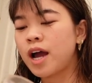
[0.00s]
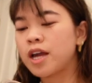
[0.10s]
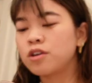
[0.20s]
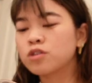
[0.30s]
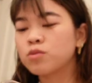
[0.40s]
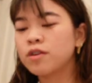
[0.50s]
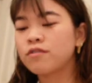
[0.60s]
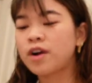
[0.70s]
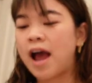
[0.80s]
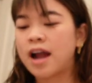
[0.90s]
I use one
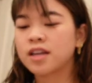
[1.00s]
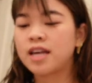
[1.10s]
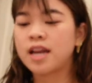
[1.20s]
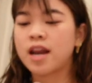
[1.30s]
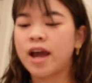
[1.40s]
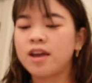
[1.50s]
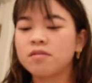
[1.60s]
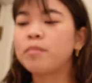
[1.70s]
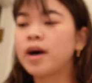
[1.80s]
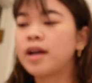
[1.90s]
for acne at
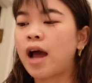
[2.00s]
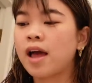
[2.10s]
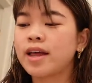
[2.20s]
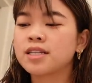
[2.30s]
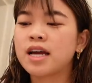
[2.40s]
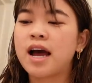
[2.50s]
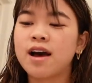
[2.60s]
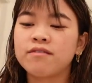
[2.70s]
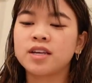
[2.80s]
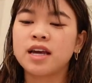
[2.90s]
night, but I like to
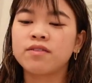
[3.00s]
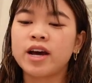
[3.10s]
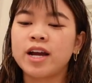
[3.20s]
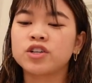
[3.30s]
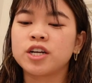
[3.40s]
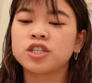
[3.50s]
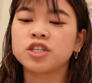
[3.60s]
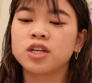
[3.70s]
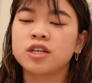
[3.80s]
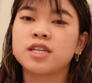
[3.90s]
have, again, the hydration
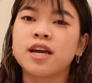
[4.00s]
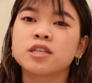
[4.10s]
during the day,